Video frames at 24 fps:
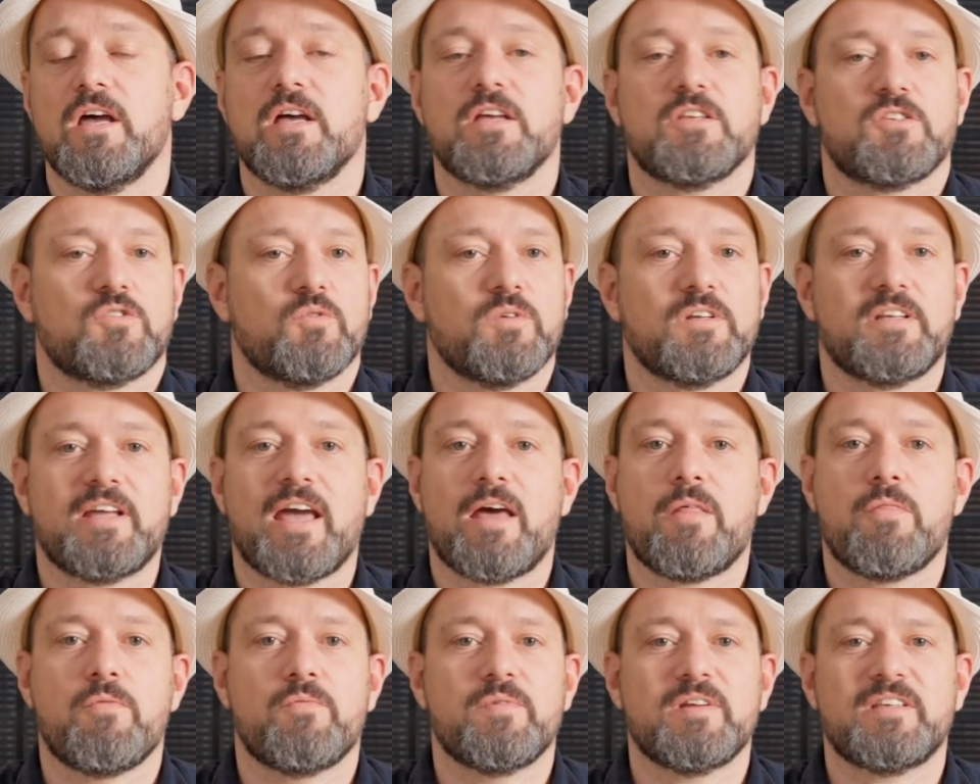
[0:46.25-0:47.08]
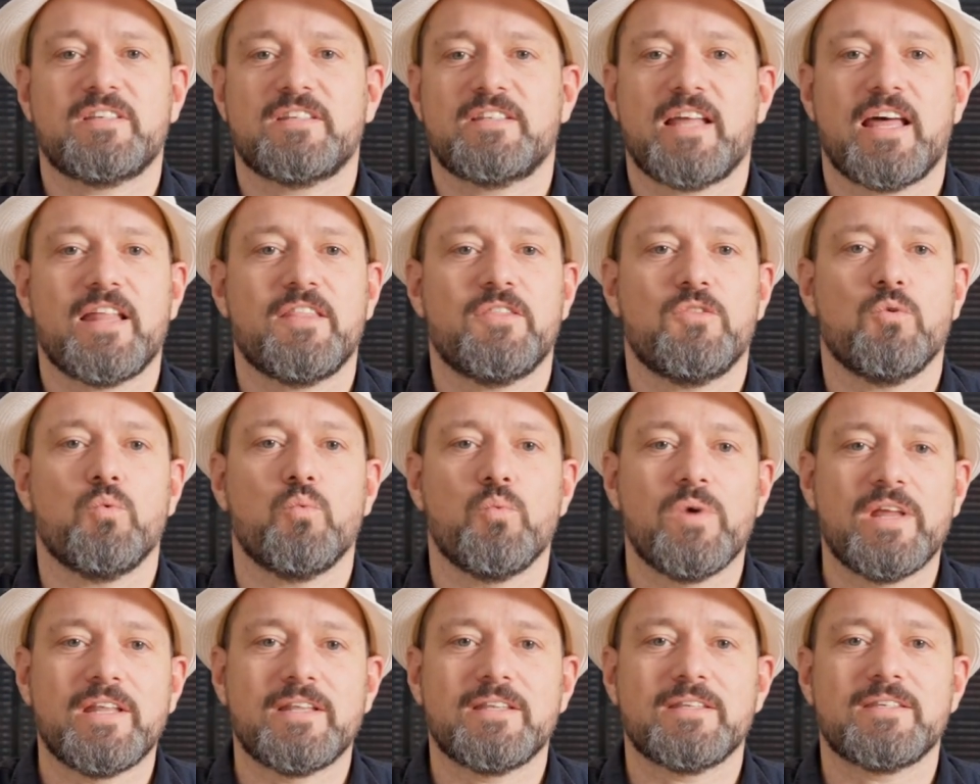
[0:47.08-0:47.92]
so it can withstand the
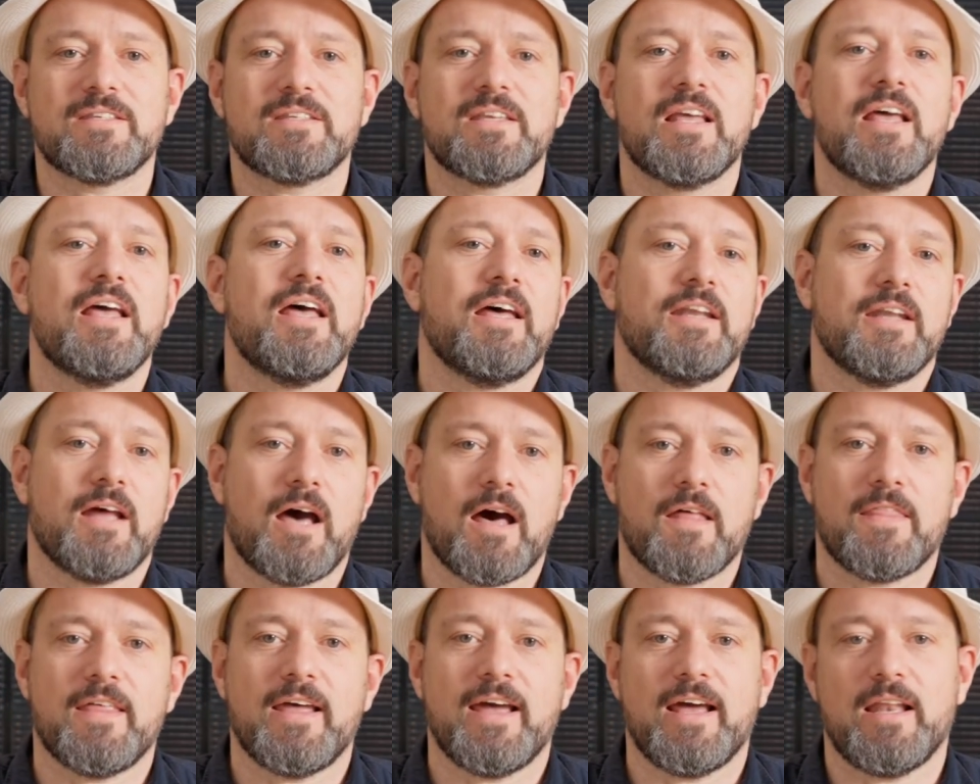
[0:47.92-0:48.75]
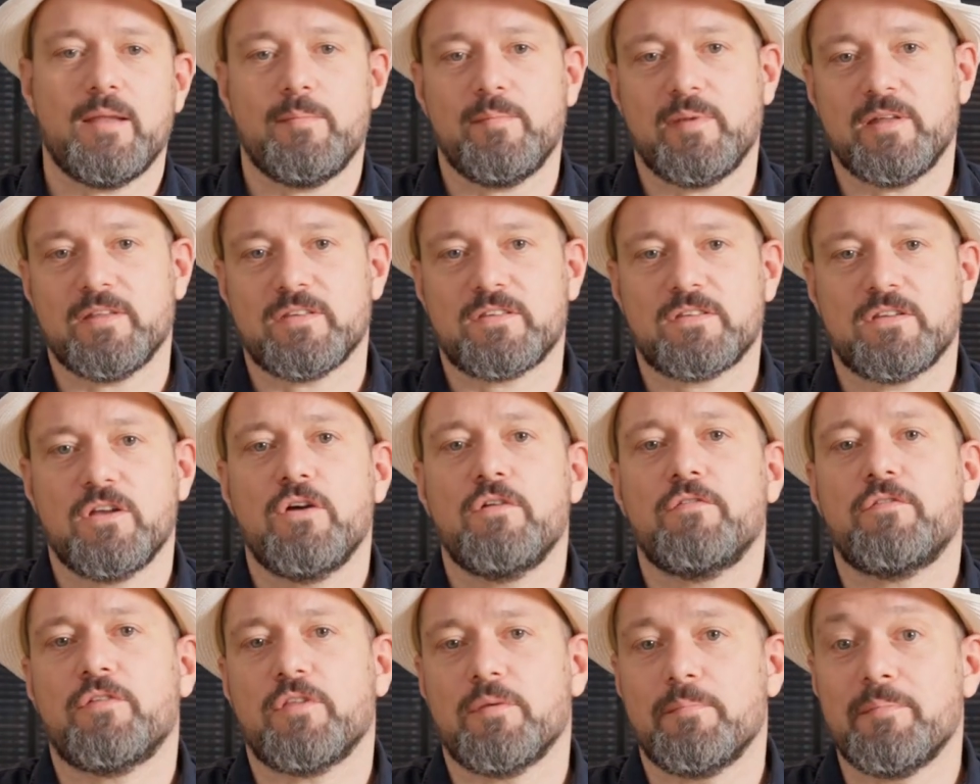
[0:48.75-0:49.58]
winds and other elements
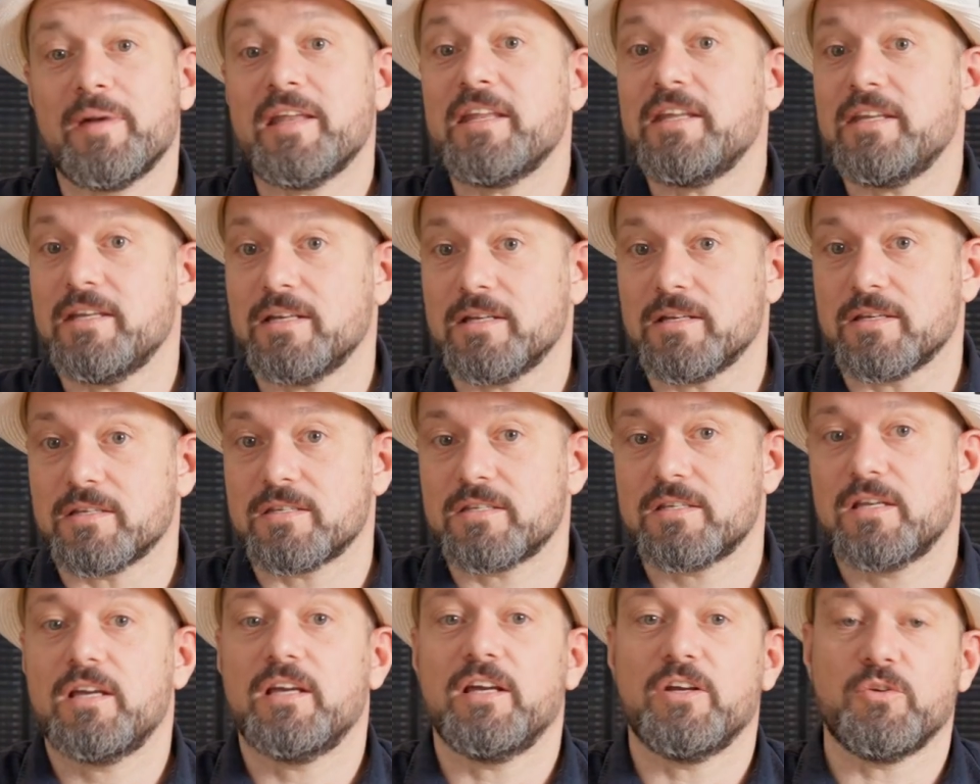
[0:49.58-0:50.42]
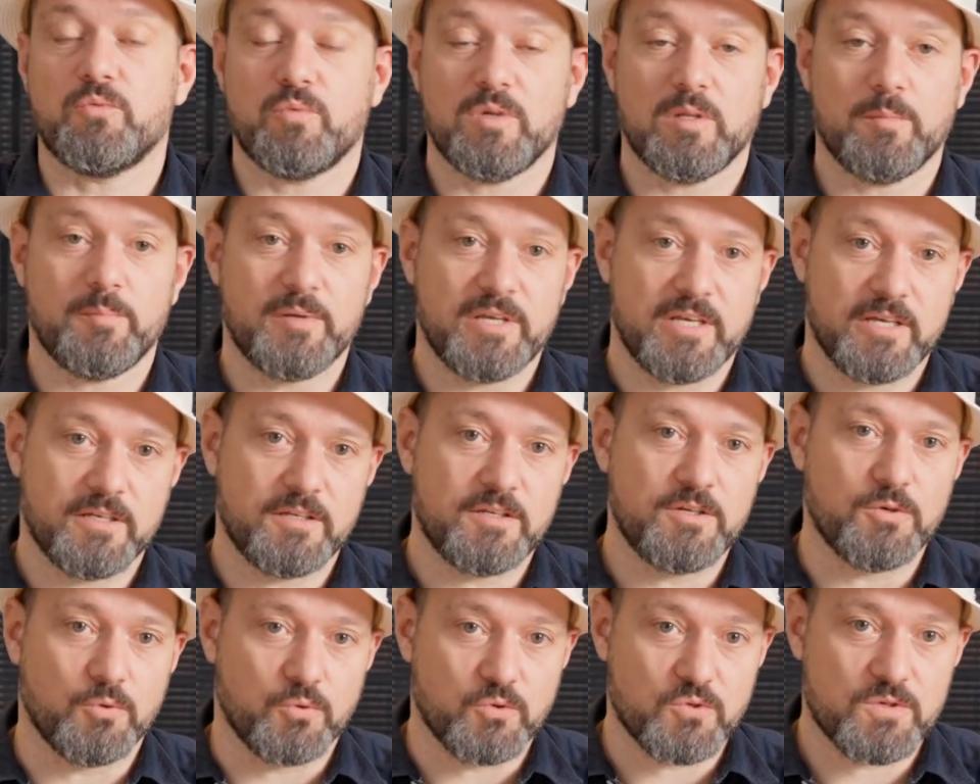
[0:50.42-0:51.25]
for the many years it will be in
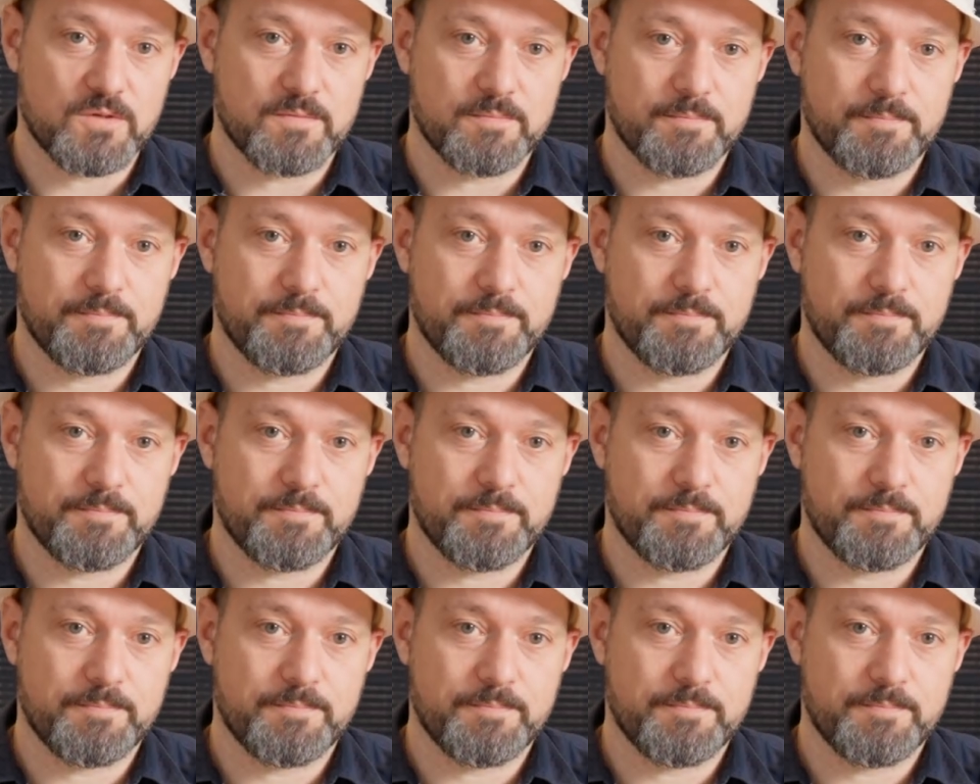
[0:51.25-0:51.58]
use.